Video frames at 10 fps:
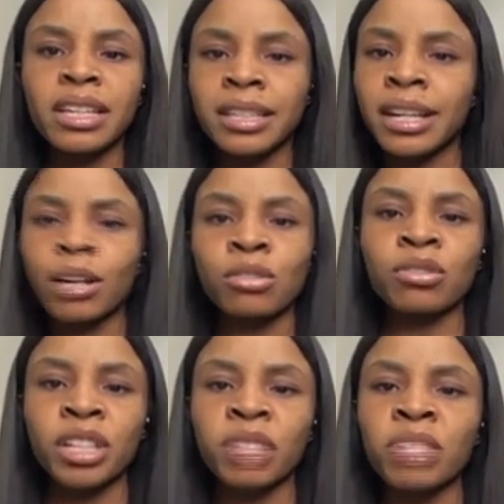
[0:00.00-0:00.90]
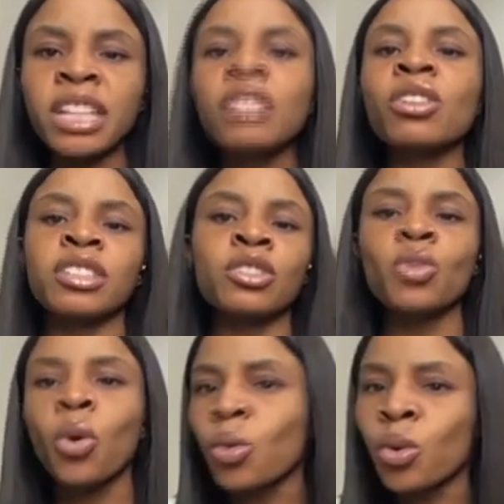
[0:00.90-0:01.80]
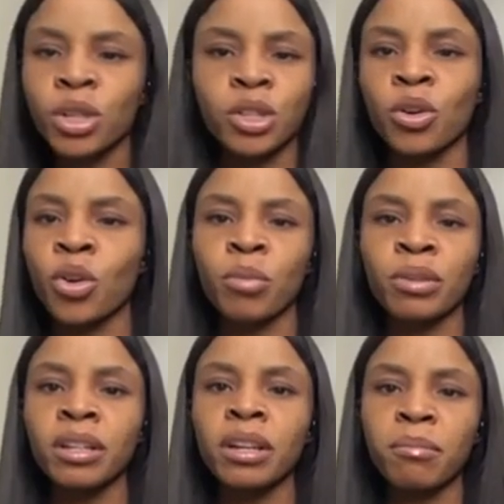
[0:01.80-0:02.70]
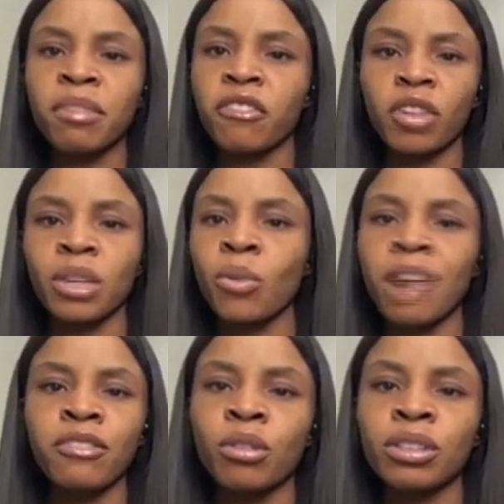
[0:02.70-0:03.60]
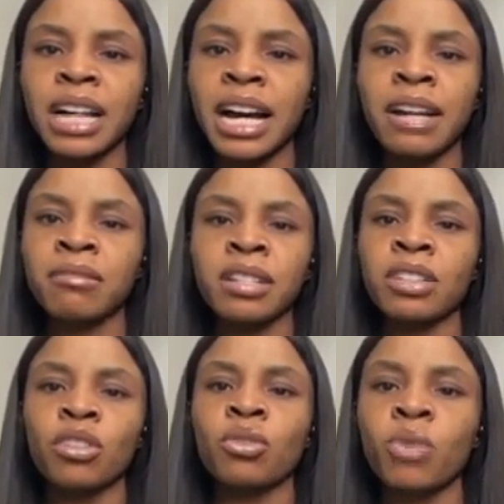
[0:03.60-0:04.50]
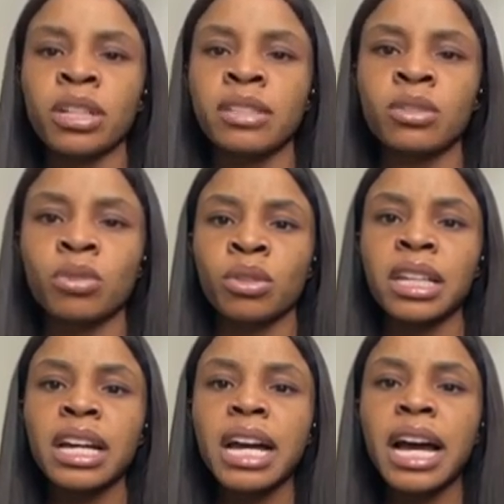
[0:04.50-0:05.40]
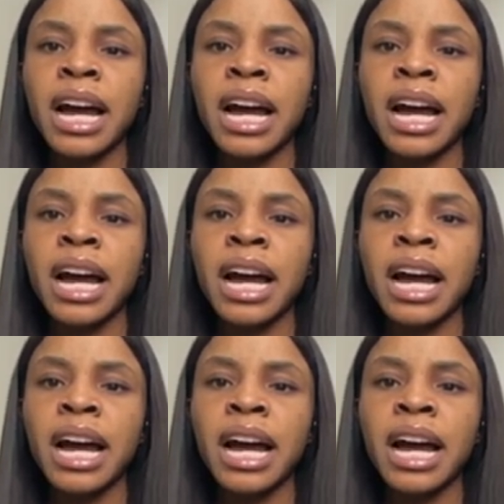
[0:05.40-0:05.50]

He tells you he really doesn't know Ngozi Okobi before the WAFCON. I really don't know what doing.